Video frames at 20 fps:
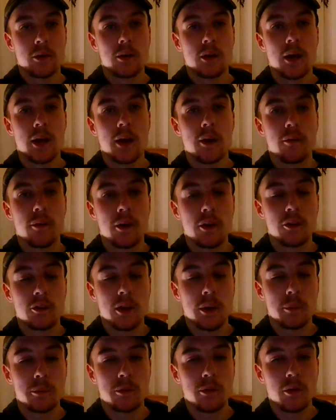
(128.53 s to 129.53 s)
really
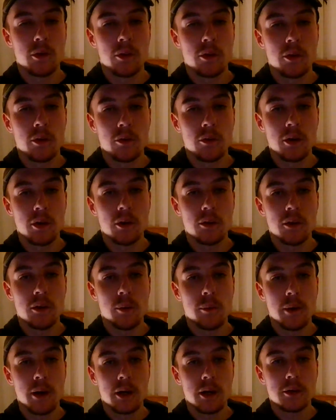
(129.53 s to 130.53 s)
stamped her authority on
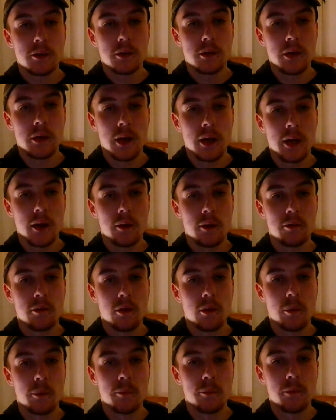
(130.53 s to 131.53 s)
that match
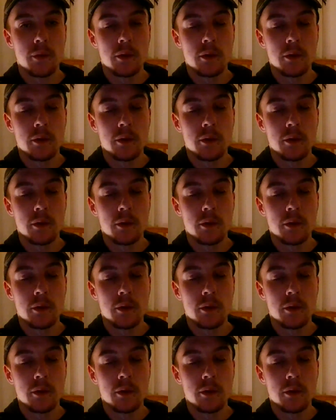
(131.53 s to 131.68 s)
from